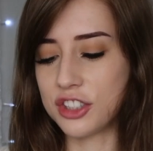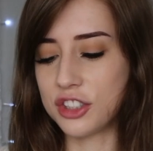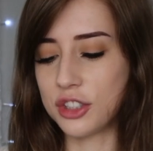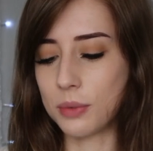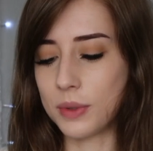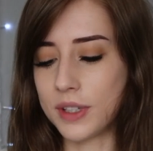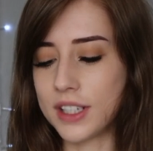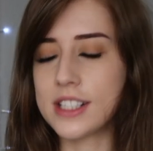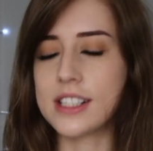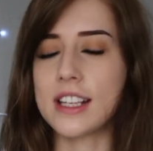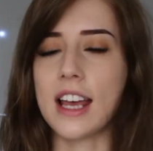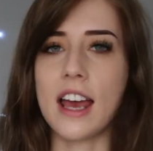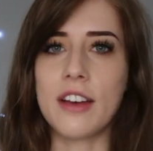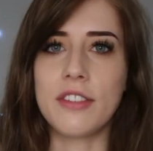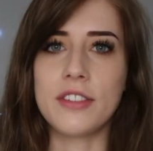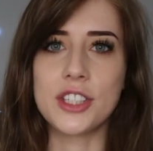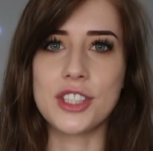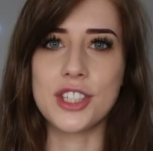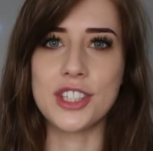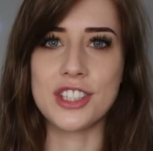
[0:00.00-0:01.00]
someone has
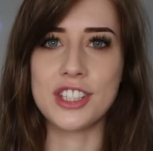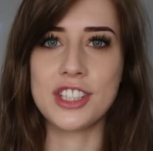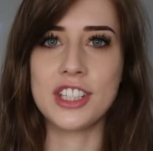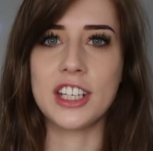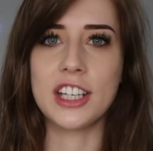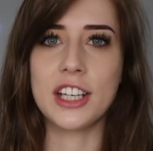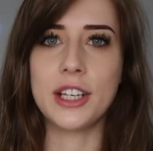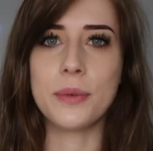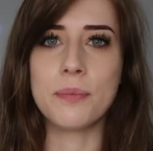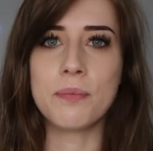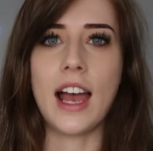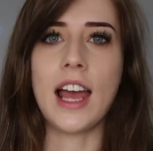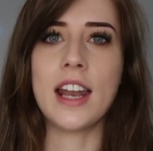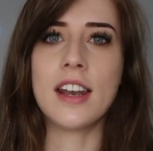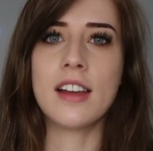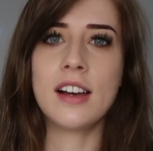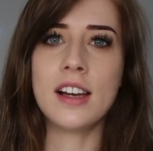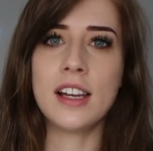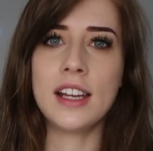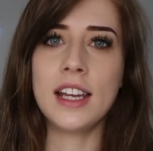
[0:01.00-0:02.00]
ever done to you?
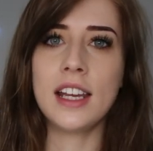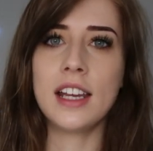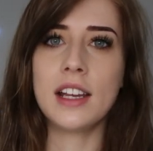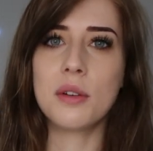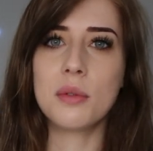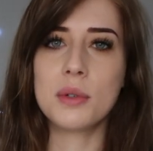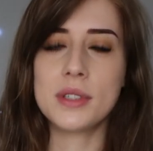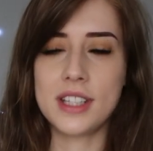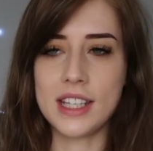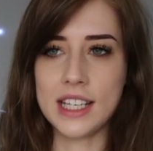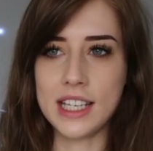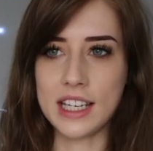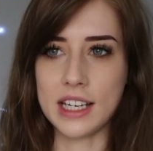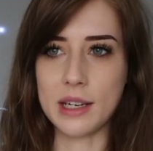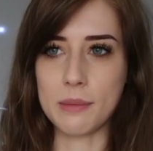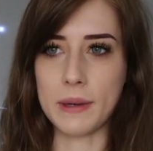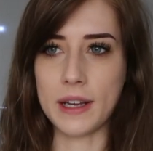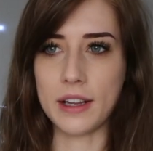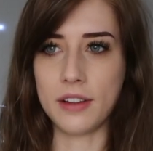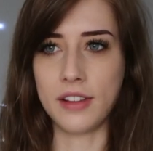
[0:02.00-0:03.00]
And I was thinking
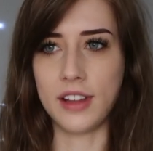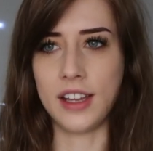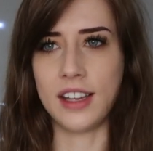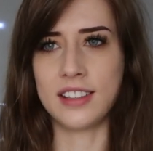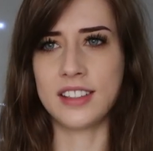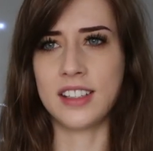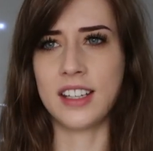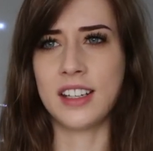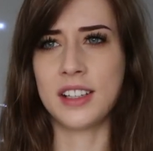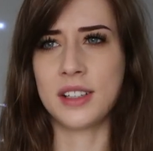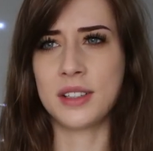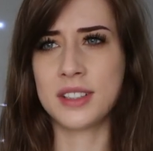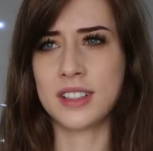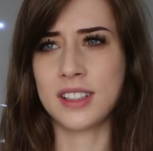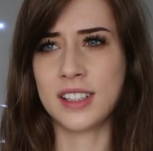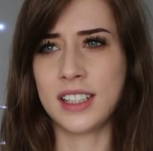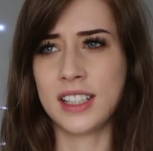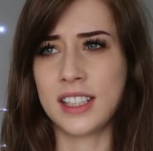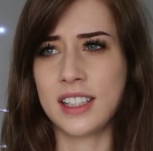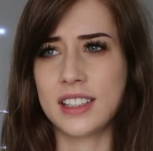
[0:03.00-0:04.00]
about this and I was
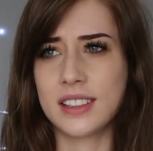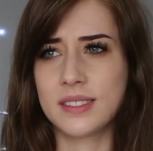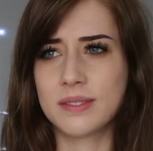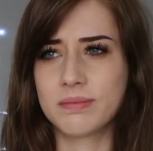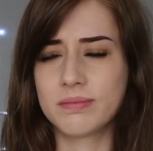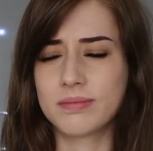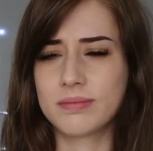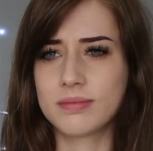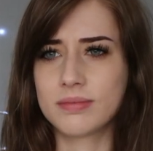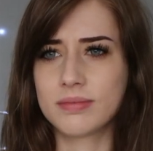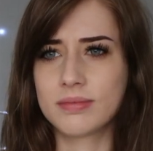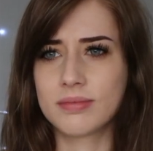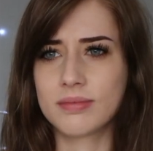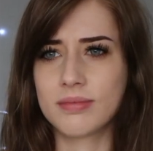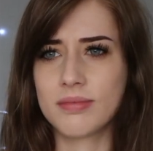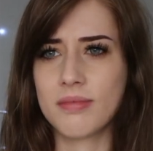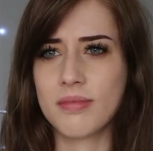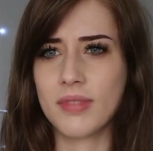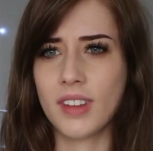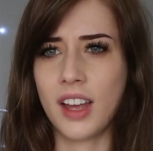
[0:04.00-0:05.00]
like,
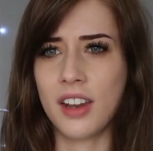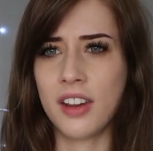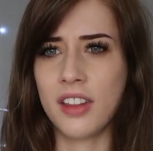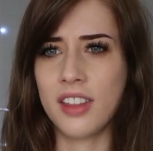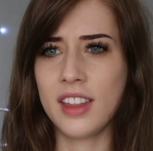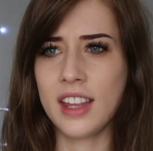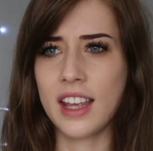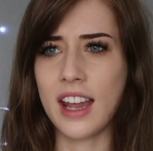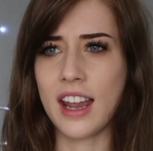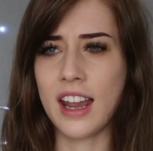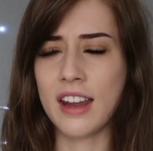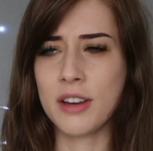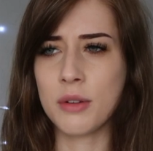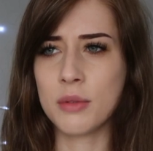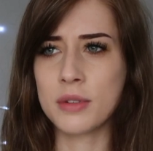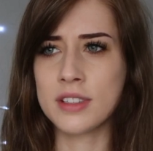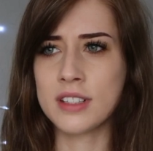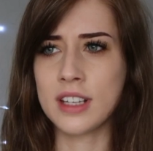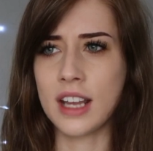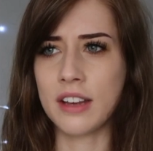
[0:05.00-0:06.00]
I don't think
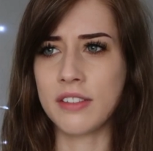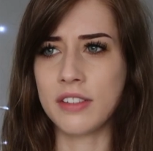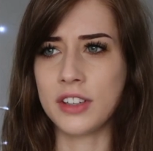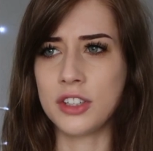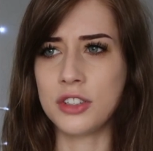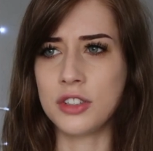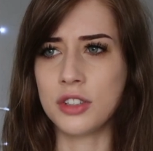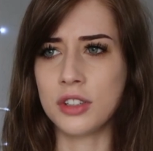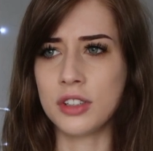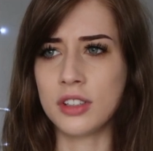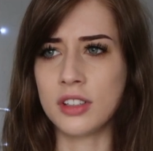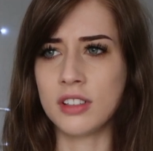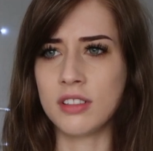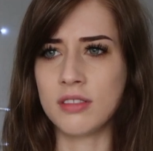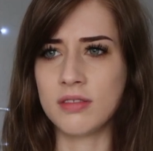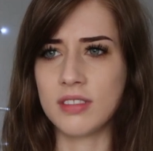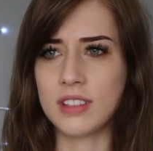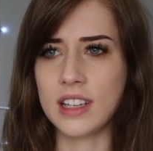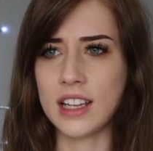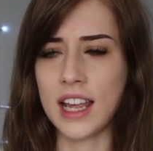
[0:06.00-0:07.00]
anyone's ever
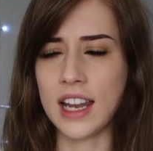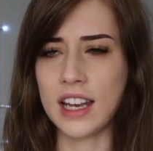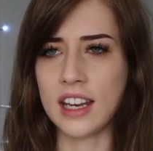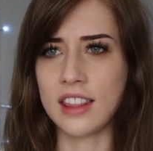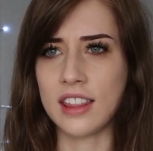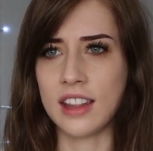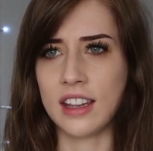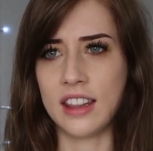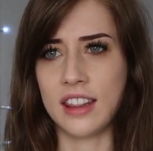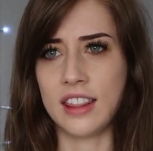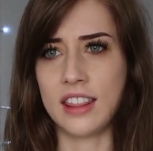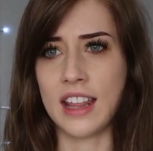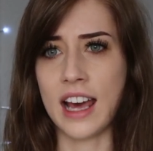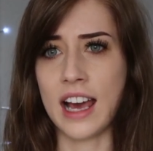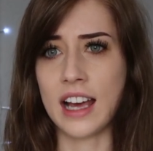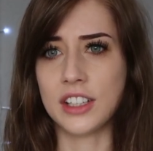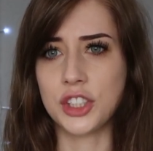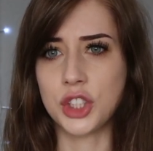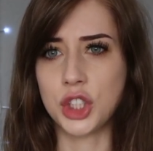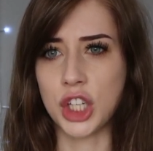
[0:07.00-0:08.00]
done anything
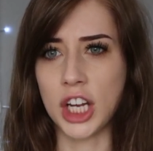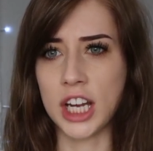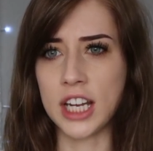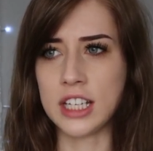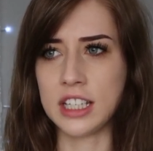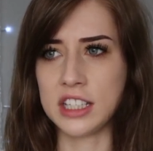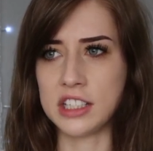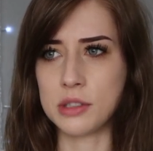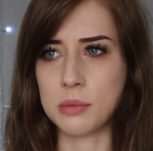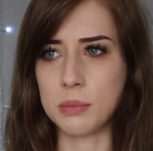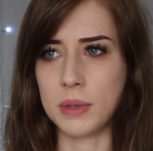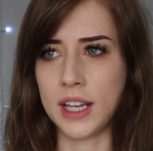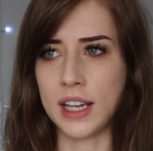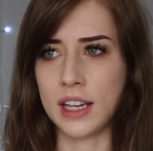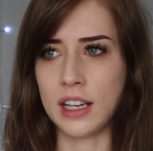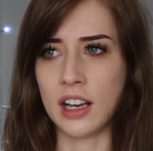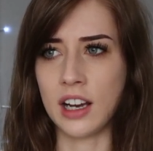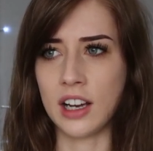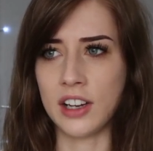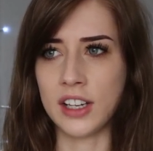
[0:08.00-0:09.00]
that shady to
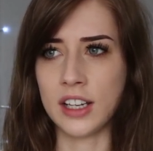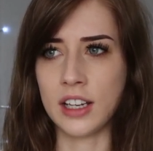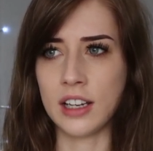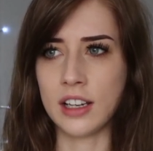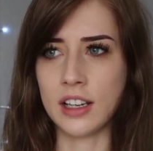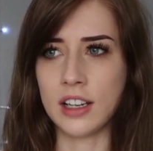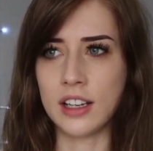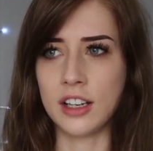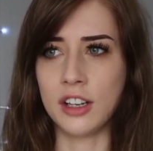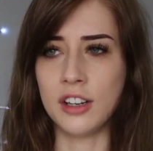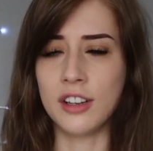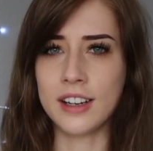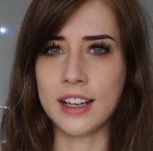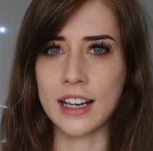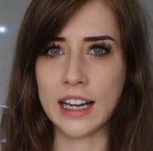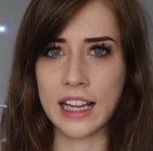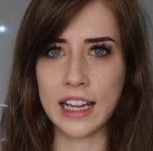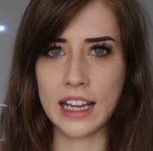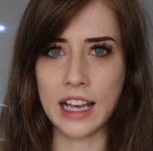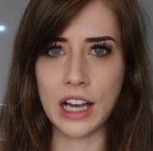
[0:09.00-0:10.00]
me. I
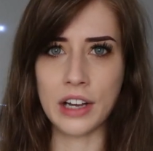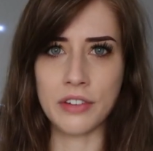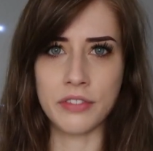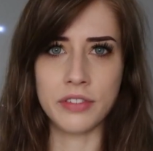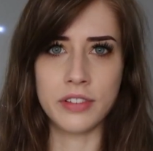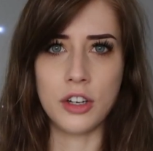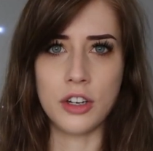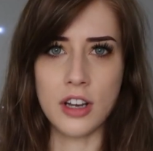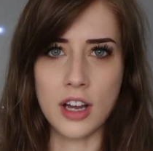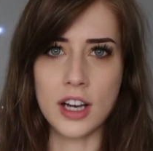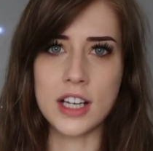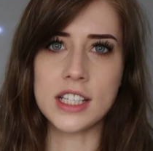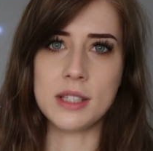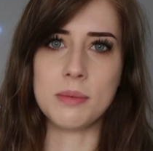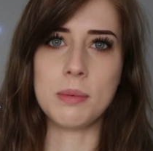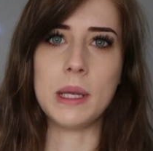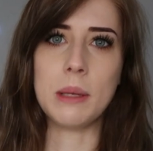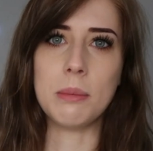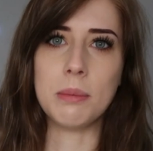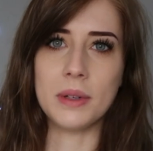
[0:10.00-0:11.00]
luckily have nice
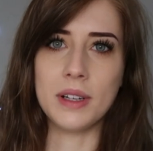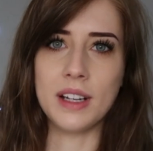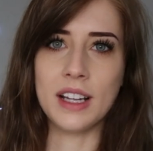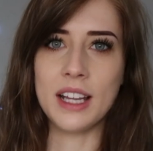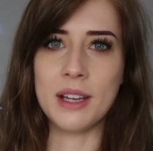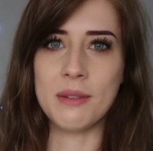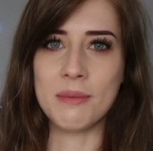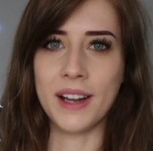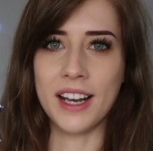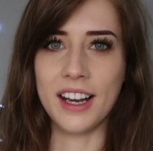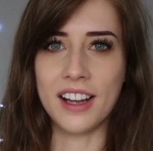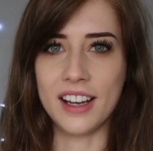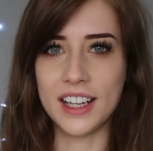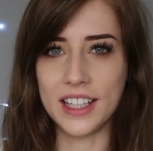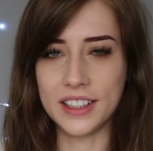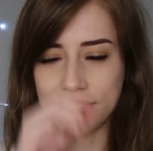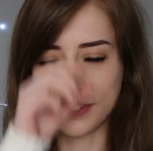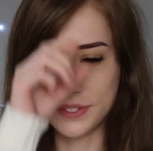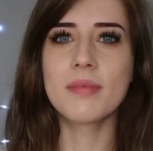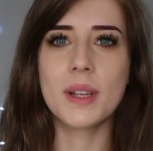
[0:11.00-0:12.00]
people in my
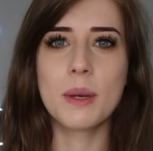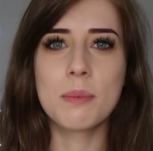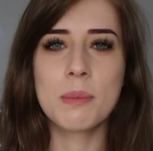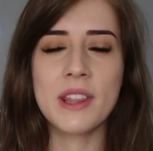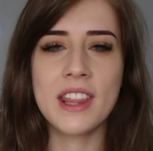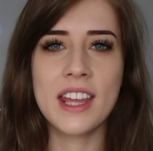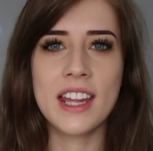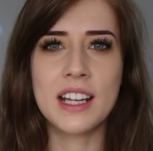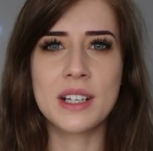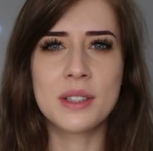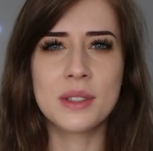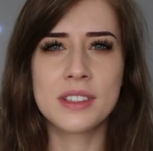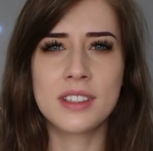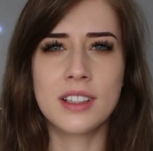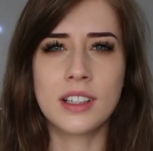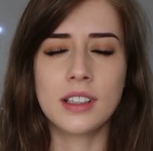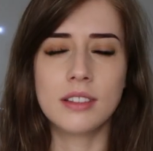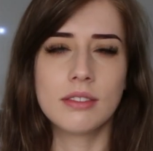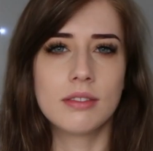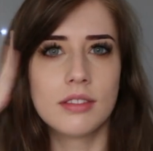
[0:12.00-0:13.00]
life. But then I was
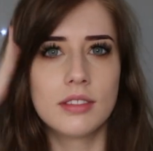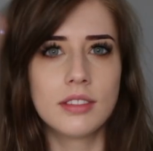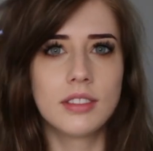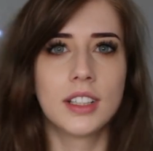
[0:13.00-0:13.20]
like,